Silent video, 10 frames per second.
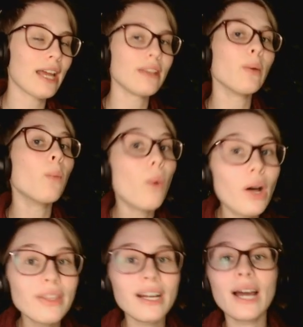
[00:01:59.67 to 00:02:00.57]
and the
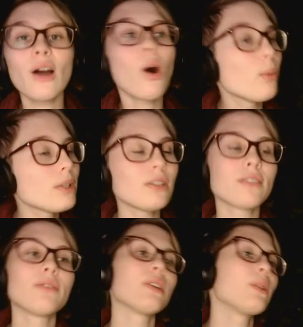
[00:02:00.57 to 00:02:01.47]
one that I always
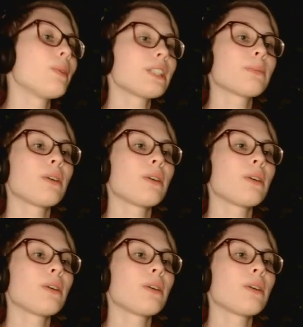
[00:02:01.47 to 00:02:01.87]
look for, and the one